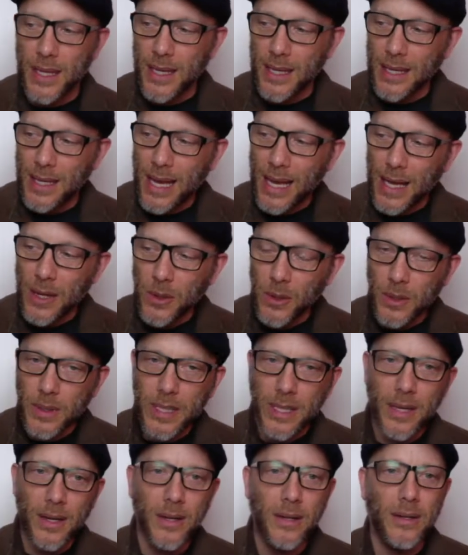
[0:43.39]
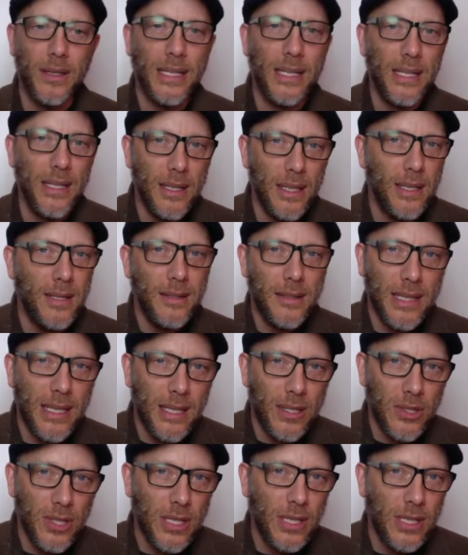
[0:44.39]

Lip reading: not only is each